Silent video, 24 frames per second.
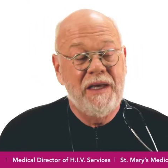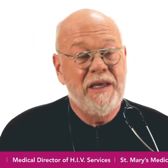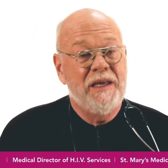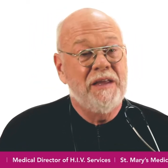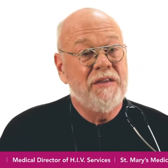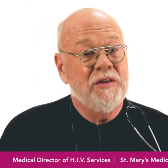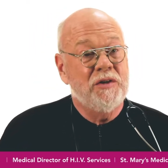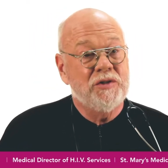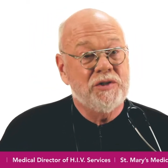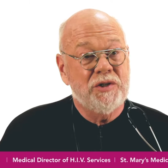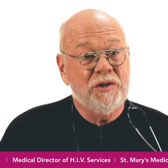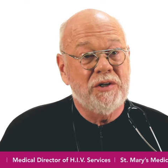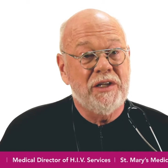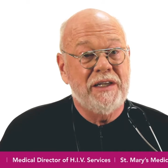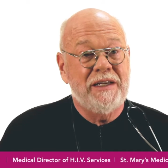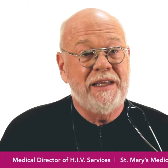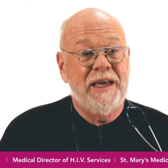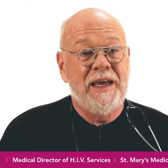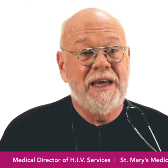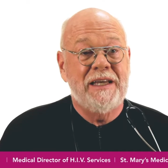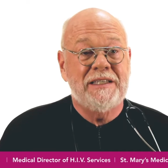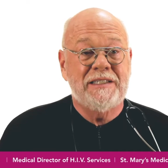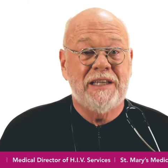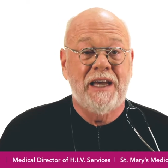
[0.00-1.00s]
In those early
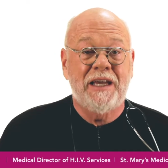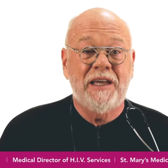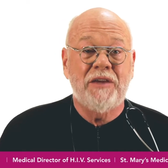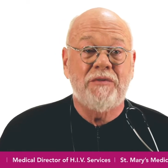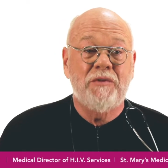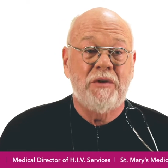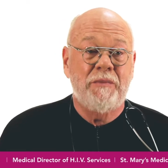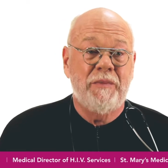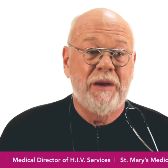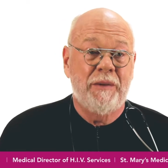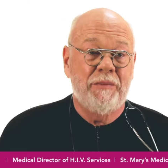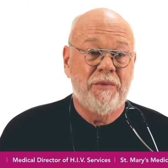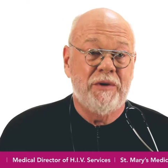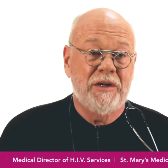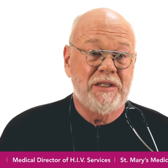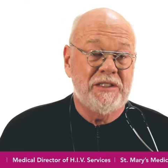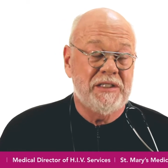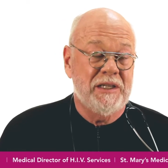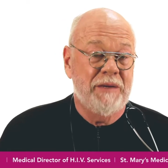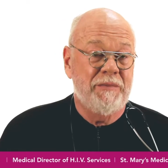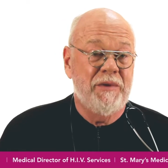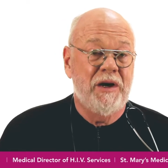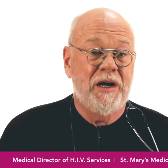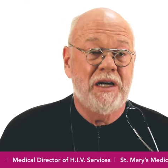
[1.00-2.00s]
days, I can remember at
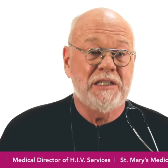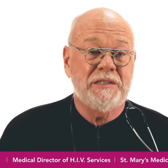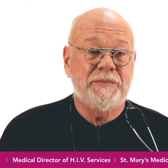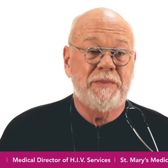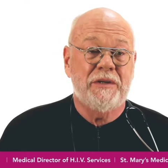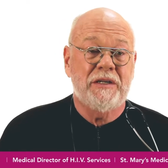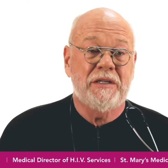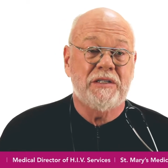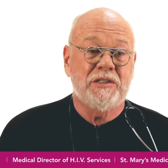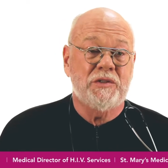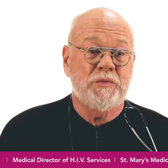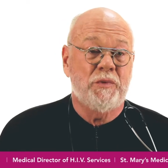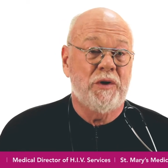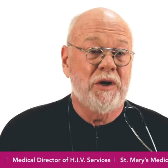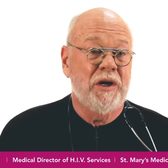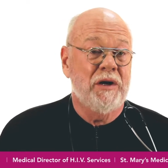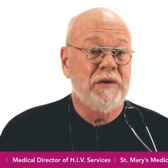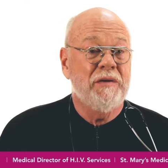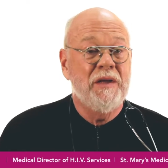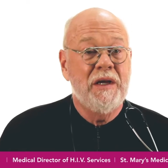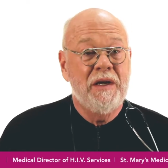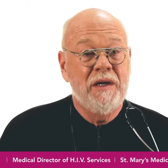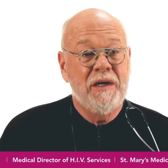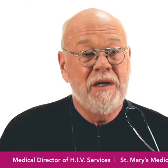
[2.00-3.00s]
some hospitals where